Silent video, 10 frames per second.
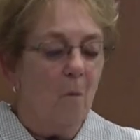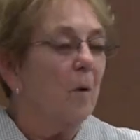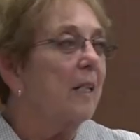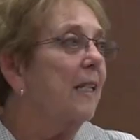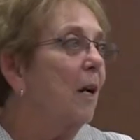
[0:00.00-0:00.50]

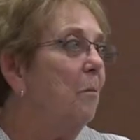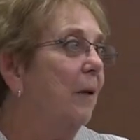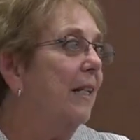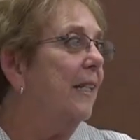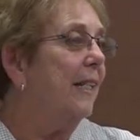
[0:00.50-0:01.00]
we're so
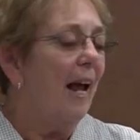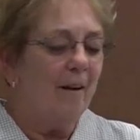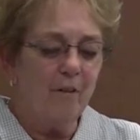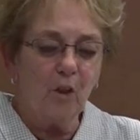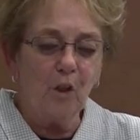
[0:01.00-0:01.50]
pleased to
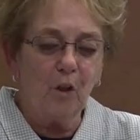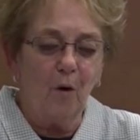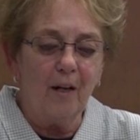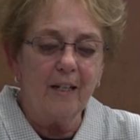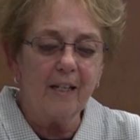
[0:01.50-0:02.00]
have us
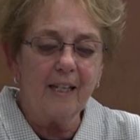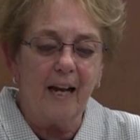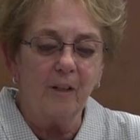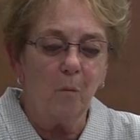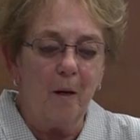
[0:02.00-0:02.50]
join us
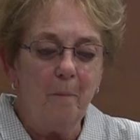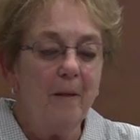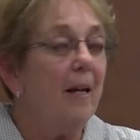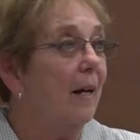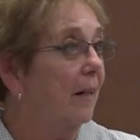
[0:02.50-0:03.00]
as we
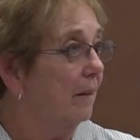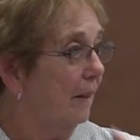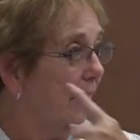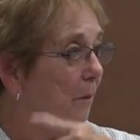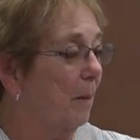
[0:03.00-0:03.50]
begin,
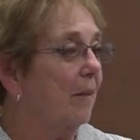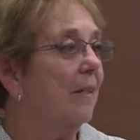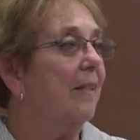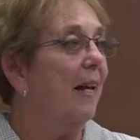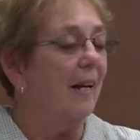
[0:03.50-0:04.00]
as Betsy
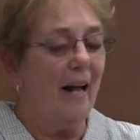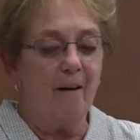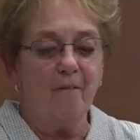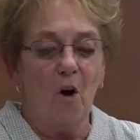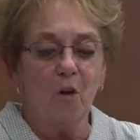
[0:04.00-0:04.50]
said,
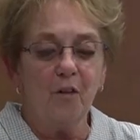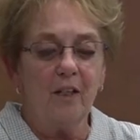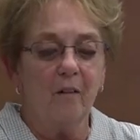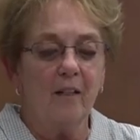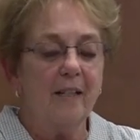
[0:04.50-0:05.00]
our fall
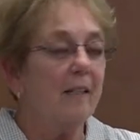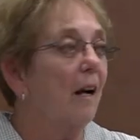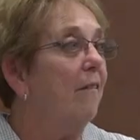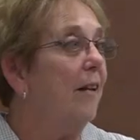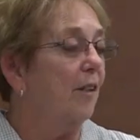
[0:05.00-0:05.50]
series
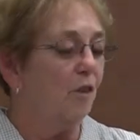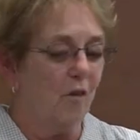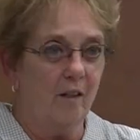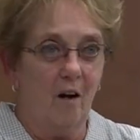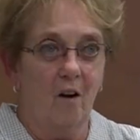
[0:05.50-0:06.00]
of
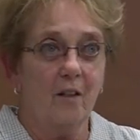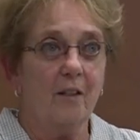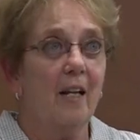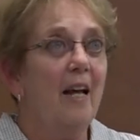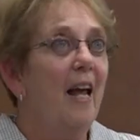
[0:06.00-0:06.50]
History
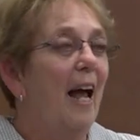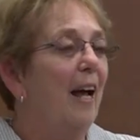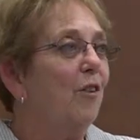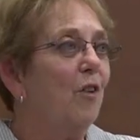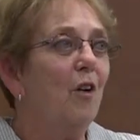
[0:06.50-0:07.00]
Talks.
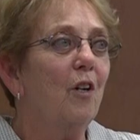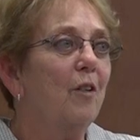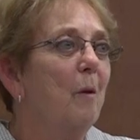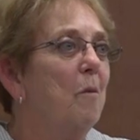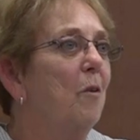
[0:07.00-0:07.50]
As you
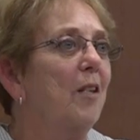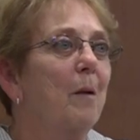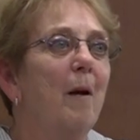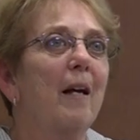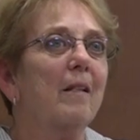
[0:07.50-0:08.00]
heard, the
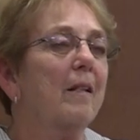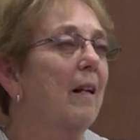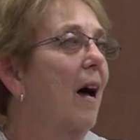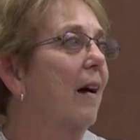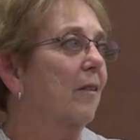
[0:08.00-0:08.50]
museum has
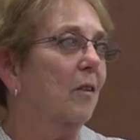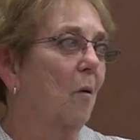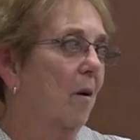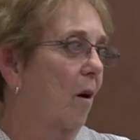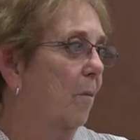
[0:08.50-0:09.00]
lots
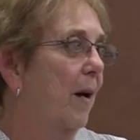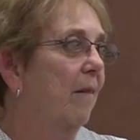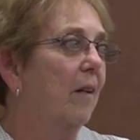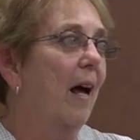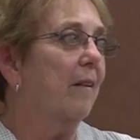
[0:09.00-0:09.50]
going on. We've
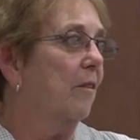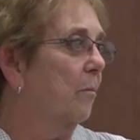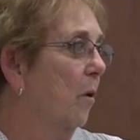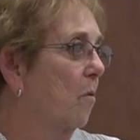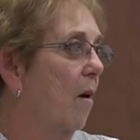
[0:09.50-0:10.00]
got lots
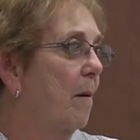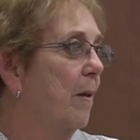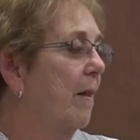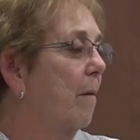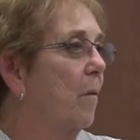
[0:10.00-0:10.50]
of
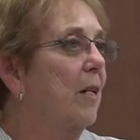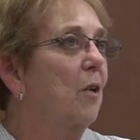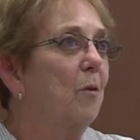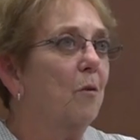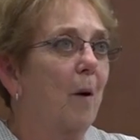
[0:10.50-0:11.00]
programming that we
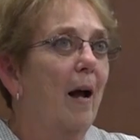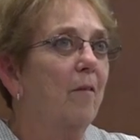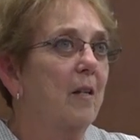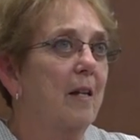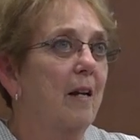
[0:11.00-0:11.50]
do
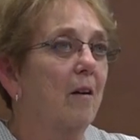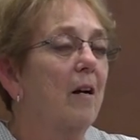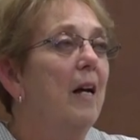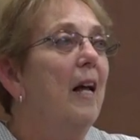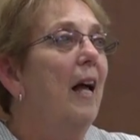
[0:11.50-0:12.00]
throughout the year,
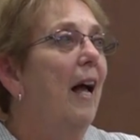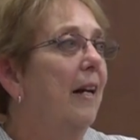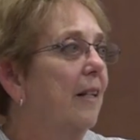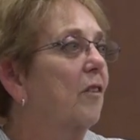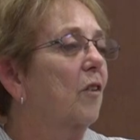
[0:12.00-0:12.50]

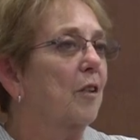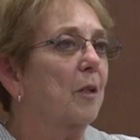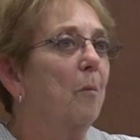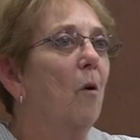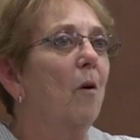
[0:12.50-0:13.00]
and it's the
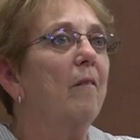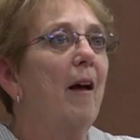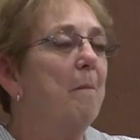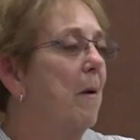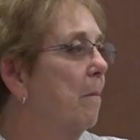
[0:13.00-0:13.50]
support of
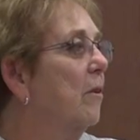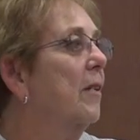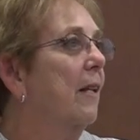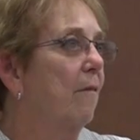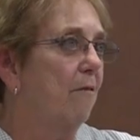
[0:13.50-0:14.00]
our
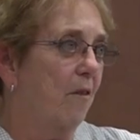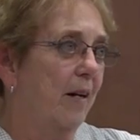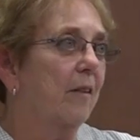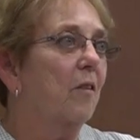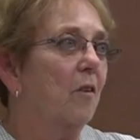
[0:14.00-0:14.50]
members and
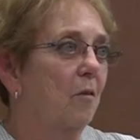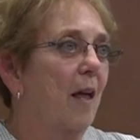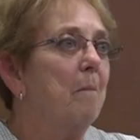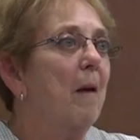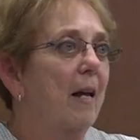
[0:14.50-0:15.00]
friends who
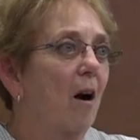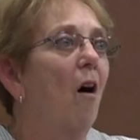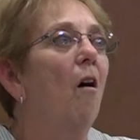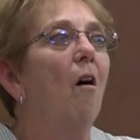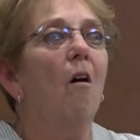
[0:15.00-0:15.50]
that make
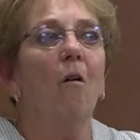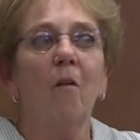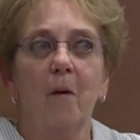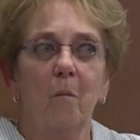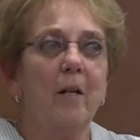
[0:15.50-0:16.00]

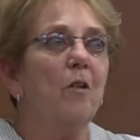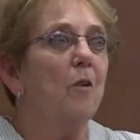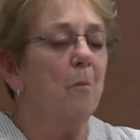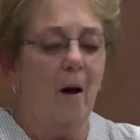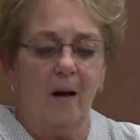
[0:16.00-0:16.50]
all that we
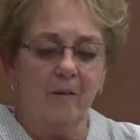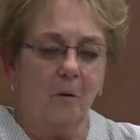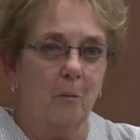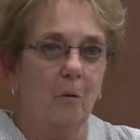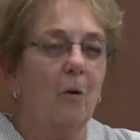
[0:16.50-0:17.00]
do
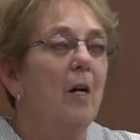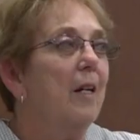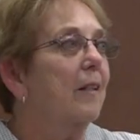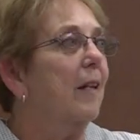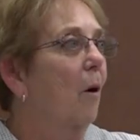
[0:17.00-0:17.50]
possible.
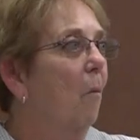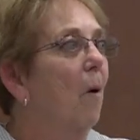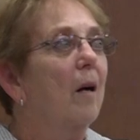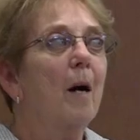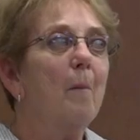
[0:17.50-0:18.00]
So
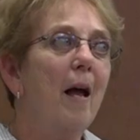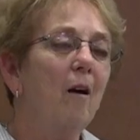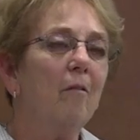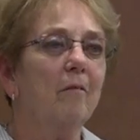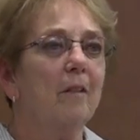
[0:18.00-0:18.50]
come
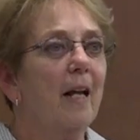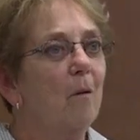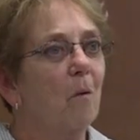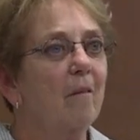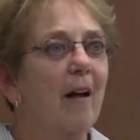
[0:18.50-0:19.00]
out and
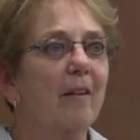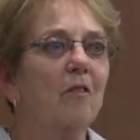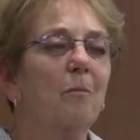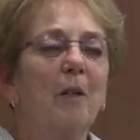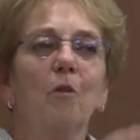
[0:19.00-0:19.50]
take one of our
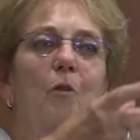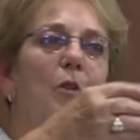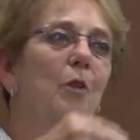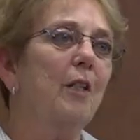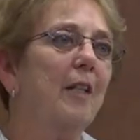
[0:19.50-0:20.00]
special
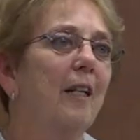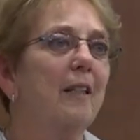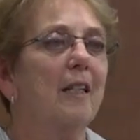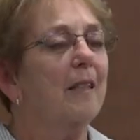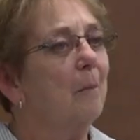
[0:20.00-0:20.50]
tours
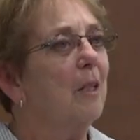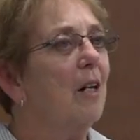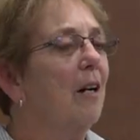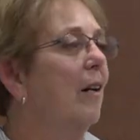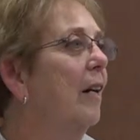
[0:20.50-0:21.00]
at the
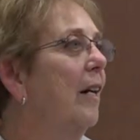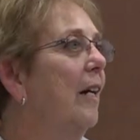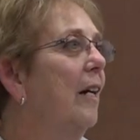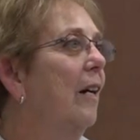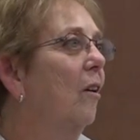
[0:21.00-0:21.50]

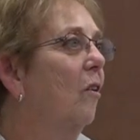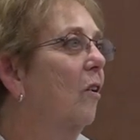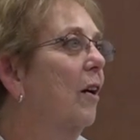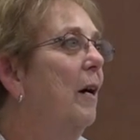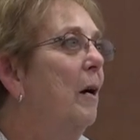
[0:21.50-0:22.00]
cemetery
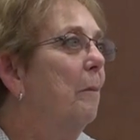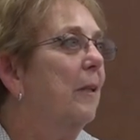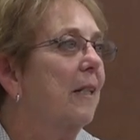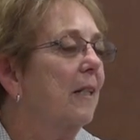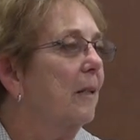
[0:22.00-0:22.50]
or
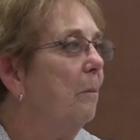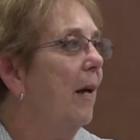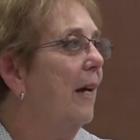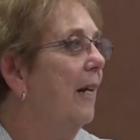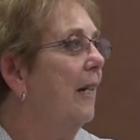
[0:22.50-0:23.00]

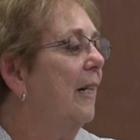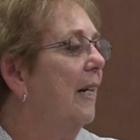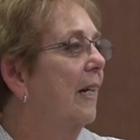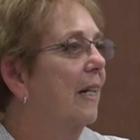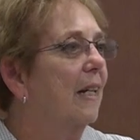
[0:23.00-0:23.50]
participate
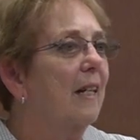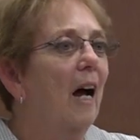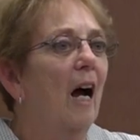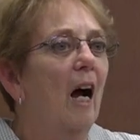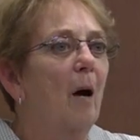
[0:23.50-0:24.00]
in
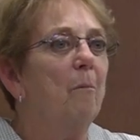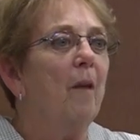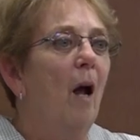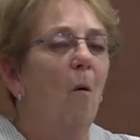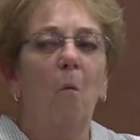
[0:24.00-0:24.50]
uh,
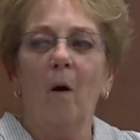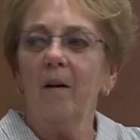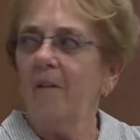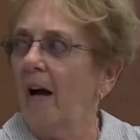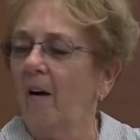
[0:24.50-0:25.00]
one
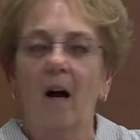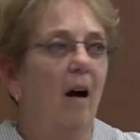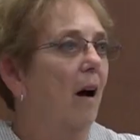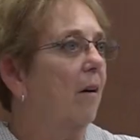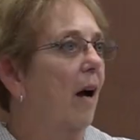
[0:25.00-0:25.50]
of our
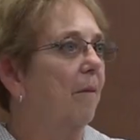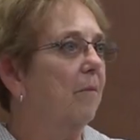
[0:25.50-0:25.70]
uh,